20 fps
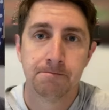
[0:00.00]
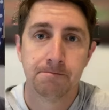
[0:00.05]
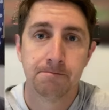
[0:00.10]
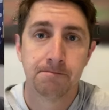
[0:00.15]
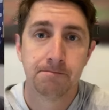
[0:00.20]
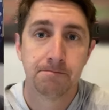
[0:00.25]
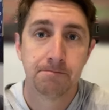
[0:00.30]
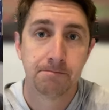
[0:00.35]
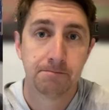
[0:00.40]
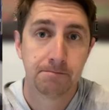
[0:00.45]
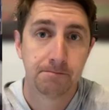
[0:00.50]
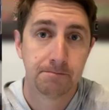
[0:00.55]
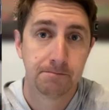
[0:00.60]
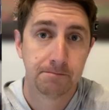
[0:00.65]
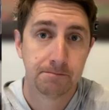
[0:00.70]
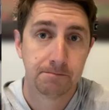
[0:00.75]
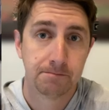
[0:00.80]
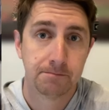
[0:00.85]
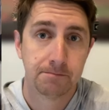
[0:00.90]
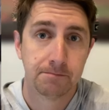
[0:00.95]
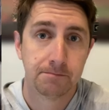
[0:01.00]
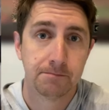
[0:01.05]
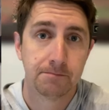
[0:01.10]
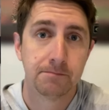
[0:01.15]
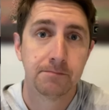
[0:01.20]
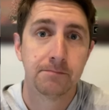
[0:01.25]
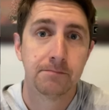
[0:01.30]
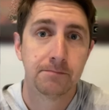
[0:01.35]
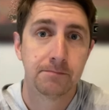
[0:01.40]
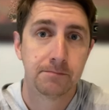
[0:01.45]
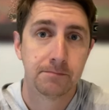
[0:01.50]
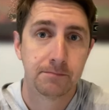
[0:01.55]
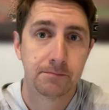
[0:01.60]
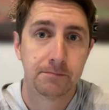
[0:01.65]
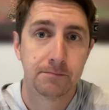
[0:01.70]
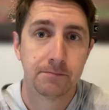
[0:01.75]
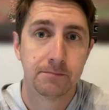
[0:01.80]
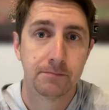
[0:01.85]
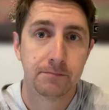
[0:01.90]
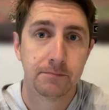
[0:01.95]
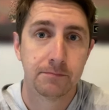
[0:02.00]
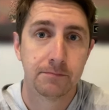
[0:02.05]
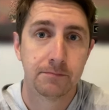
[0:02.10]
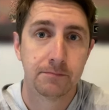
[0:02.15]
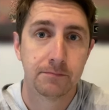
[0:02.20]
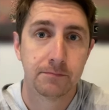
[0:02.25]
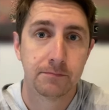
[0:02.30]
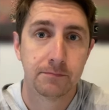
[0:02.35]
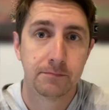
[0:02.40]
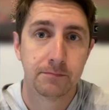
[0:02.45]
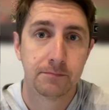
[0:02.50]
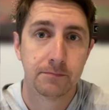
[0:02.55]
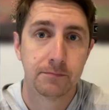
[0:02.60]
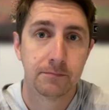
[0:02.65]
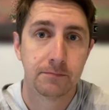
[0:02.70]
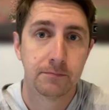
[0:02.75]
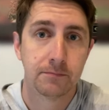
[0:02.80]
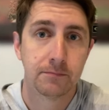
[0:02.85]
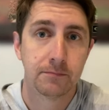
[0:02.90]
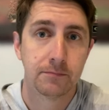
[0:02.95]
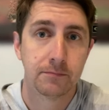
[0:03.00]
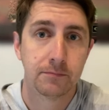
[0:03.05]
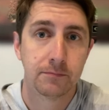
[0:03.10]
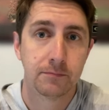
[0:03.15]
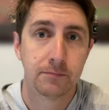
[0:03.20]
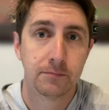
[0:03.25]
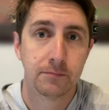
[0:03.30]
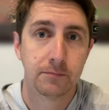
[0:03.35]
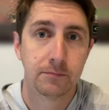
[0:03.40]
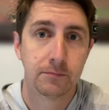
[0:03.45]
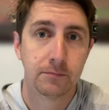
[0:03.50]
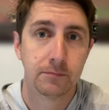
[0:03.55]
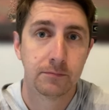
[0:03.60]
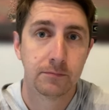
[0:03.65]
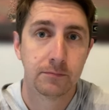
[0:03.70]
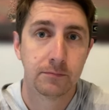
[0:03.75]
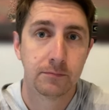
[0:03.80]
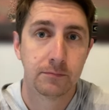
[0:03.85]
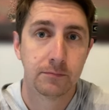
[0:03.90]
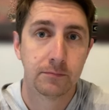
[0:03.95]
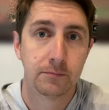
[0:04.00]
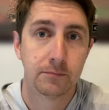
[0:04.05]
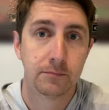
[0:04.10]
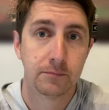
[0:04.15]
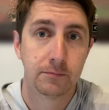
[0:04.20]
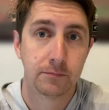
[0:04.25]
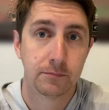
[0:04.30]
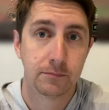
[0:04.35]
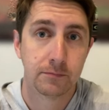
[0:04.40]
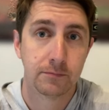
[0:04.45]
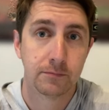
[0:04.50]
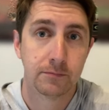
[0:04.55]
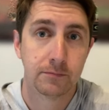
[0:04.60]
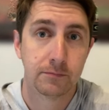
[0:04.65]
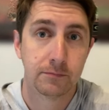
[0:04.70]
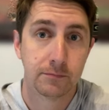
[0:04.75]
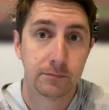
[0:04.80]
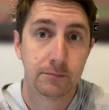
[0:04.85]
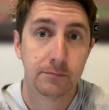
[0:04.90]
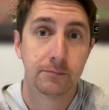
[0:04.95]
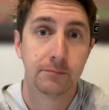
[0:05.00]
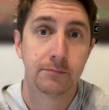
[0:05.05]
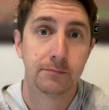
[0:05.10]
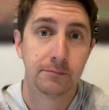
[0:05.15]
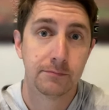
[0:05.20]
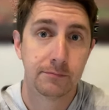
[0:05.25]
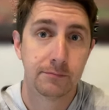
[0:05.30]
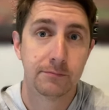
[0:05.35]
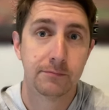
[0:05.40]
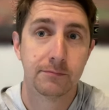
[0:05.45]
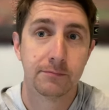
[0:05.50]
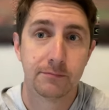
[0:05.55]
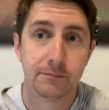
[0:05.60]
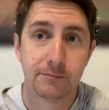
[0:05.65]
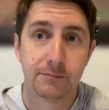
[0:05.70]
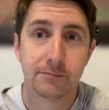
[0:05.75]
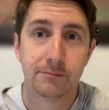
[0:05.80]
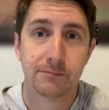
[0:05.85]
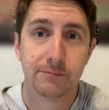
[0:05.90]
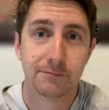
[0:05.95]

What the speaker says: No words are spoken by the person on screen.